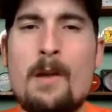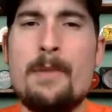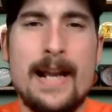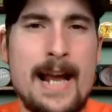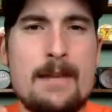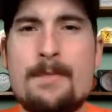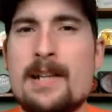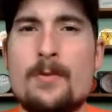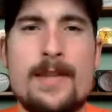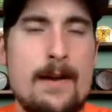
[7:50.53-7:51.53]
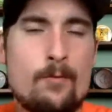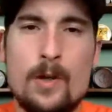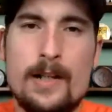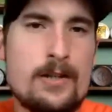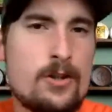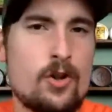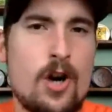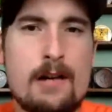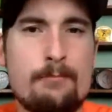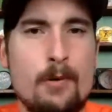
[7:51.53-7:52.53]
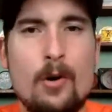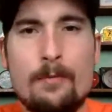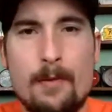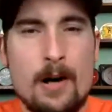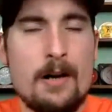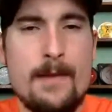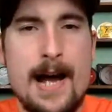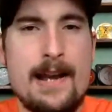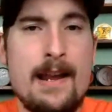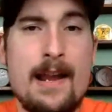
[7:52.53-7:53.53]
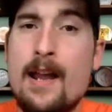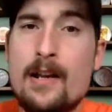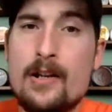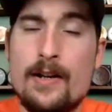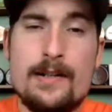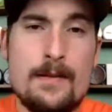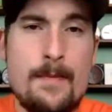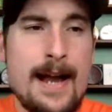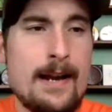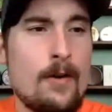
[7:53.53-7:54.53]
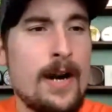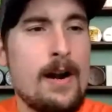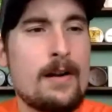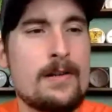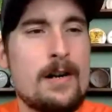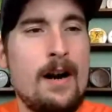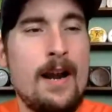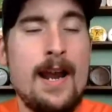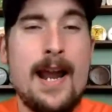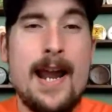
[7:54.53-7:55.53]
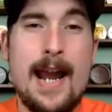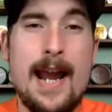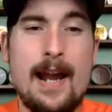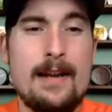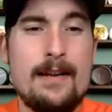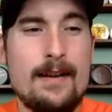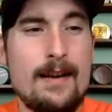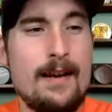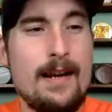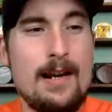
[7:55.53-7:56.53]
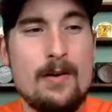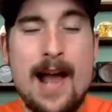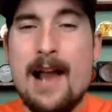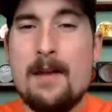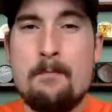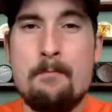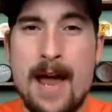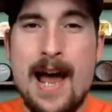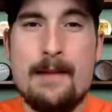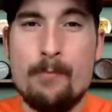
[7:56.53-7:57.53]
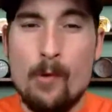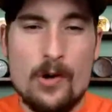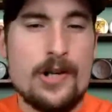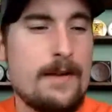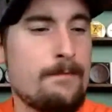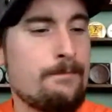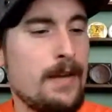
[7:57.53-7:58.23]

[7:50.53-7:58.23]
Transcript: But again, mixed with that really strong, bold bergamot, good tobacco character, and, you know, not a bad portion.